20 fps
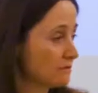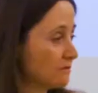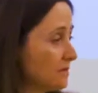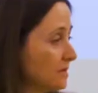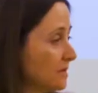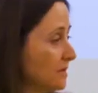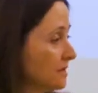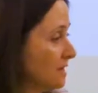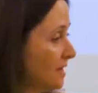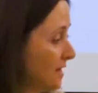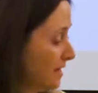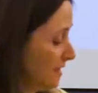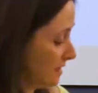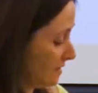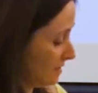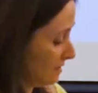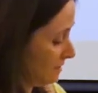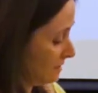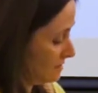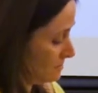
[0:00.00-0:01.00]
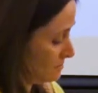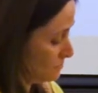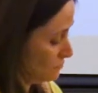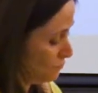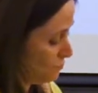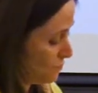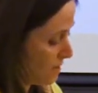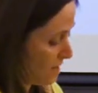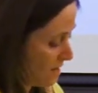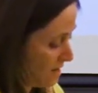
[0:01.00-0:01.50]
really like as
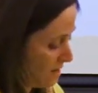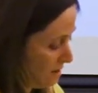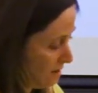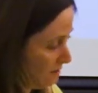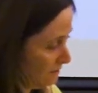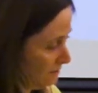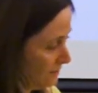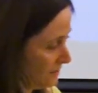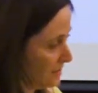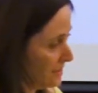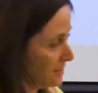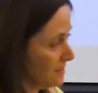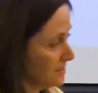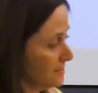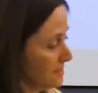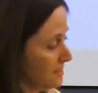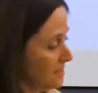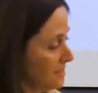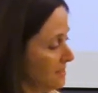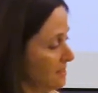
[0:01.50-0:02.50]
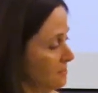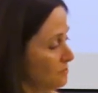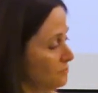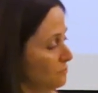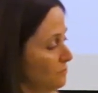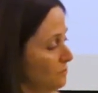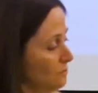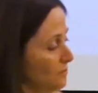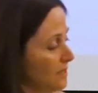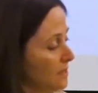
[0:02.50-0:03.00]
well, because it is
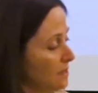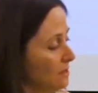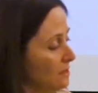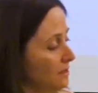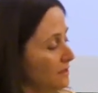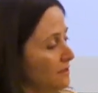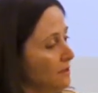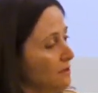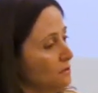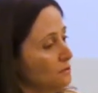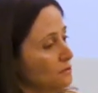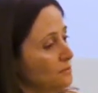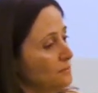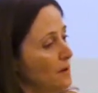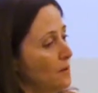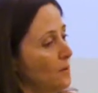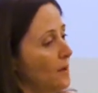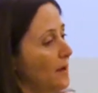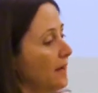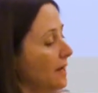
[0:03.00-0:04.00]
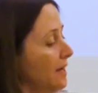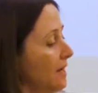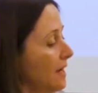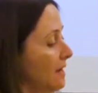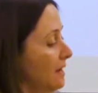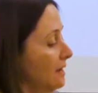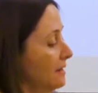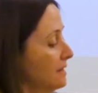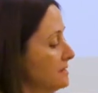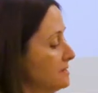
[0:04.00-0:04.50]
what we call an Ars
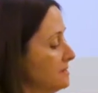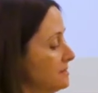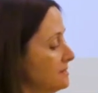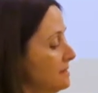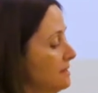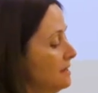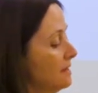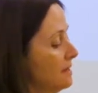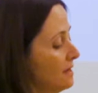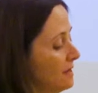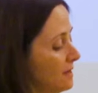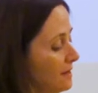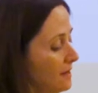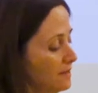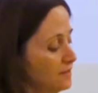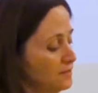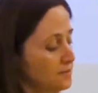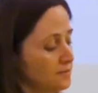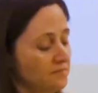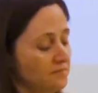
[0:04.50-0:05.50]
Poetica. It's